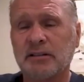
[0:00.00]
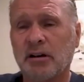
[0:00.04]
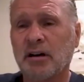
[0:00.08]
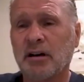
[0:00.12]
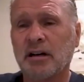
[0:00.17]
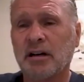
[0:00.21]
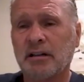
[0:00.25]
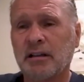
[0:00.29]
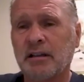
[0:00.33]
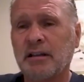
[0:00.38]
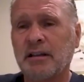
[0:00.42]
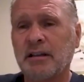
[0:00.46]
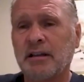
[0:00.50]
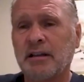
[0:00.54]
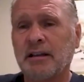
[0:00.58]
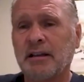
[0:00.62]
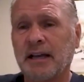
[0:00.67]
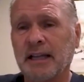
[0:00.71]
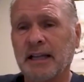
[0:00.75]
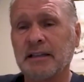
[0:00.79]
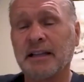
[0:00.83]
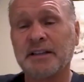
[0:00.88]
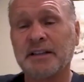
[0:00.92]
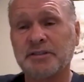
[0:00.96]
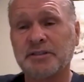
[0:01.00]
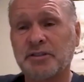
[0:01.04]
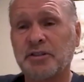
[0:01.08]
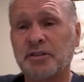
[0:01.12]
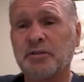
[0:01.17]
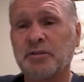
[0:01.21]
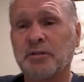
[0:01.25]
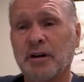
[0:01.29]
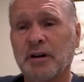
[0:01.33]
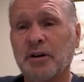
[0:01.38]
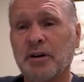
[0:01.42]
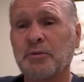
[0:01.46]
long unless
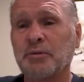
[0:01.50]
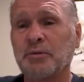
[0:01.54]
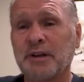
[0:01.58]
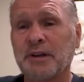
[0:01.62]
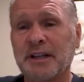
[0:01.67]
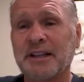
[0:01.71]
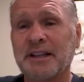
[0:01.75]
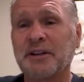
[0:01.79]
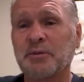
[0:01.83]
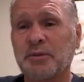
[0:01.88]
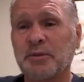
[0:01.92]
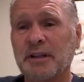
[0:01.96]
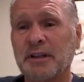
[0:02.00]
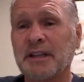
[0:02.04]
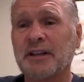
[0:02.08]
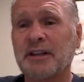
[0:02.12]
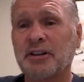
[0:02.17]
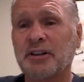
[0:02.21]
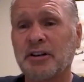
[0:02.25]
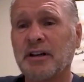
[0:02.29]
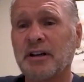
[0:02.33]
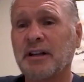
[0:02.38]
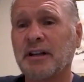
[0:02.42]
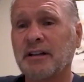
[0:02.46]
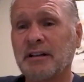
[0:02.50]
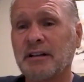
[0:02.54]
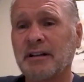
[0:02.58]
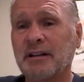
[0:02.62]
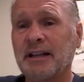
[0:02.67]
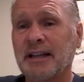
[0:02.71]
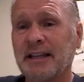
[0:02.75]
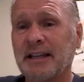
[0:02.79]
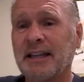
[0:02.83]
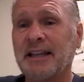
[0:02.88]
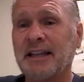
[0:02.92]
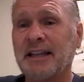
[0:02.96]
you are really, really good. And